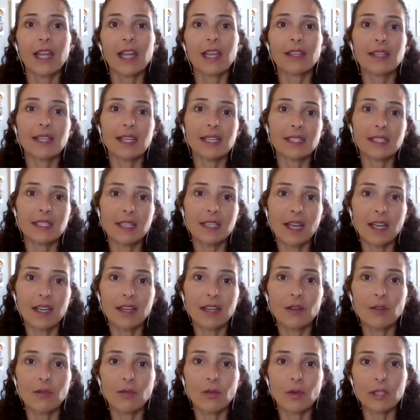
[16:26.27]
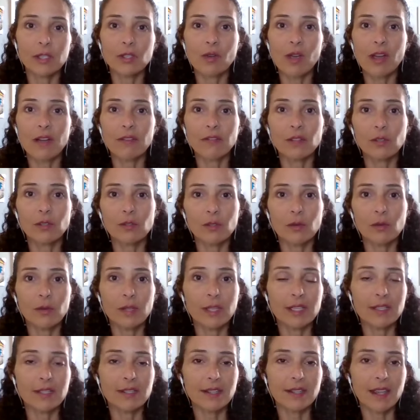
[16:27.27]
And that's kind of what you have to do
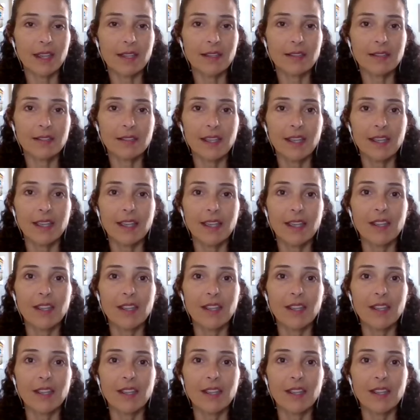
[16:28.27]
in this case.